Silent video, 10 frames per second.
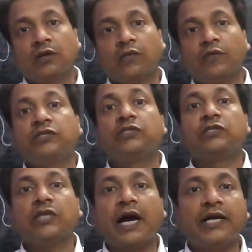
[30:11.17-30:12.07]
which
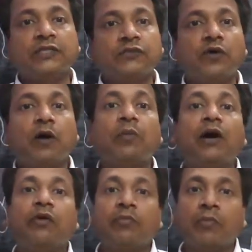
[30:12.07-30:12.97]
starts from
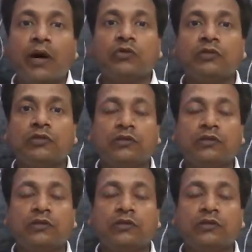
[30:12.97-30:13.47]
our mouth